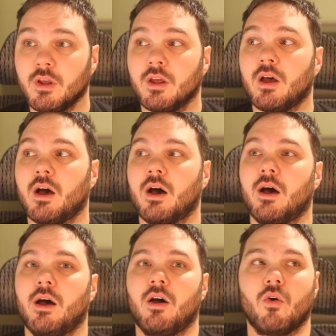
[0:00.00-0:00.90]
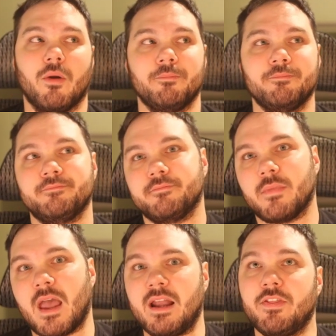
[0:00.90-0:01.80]
or
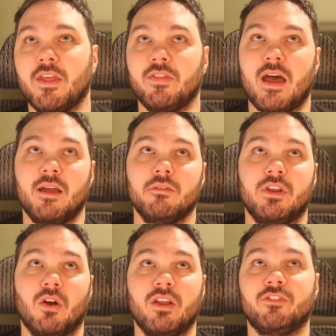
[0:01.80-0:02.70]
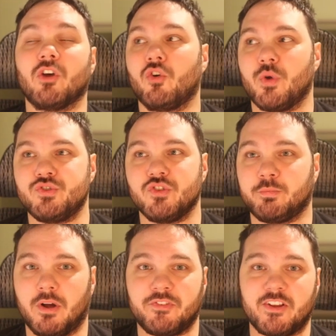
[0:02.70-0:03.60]
anything that gives all creatures
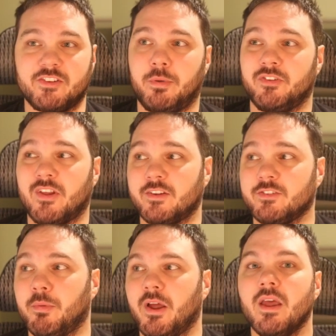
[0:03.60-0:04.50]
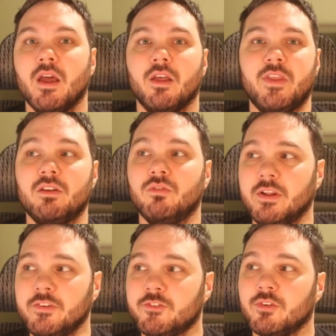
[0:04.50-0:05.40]
+X/+X. But the
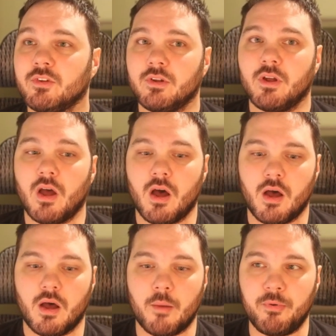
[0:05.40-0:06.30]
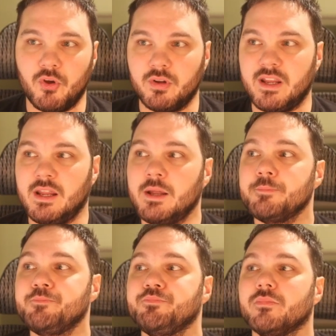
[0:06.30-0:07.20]
Enlist ability
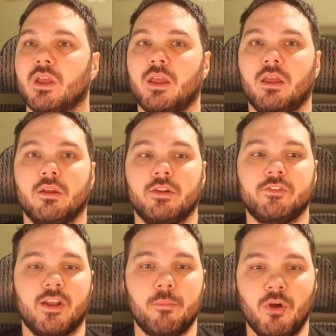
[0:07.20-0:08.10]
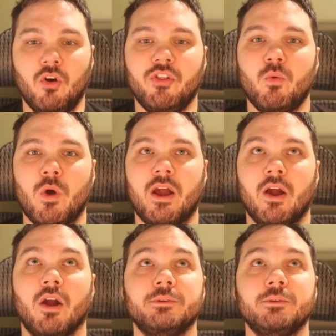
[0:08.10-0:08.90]
is an ability where